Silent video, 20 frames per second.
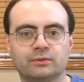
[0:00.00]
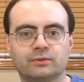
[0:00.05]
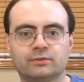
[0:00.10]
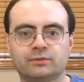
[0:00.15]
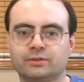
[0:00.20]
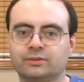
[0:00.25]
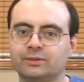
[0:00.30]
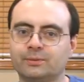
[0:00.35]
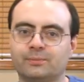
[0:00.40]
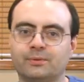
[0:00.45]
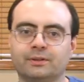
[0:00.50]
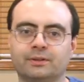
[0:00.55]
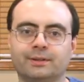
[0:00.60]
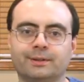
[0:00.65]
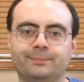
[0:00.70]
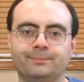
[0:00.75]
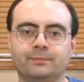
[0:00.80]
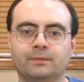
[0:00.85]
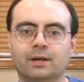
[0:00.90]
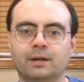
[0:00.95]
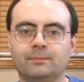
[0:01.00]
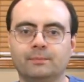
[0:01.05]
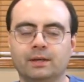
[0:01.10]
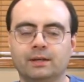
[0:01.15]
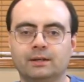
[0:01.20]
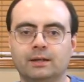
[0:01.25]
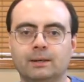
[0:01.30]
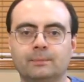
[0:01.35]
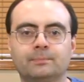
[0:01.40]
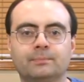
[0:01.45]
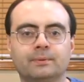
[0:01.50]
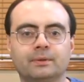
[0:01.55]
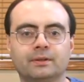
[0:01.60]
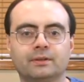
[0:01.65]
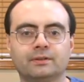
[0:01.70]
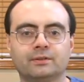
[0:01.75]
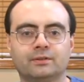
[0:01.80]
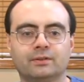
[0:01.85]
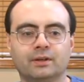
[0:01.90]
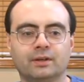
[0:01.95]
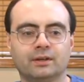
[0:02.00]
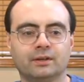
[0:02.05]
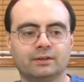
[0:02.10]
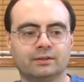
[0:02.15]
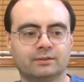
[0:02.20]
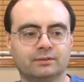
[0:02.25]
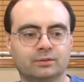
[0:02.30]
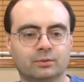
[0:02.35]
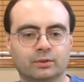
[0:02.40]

It was just something I, I made up and uh,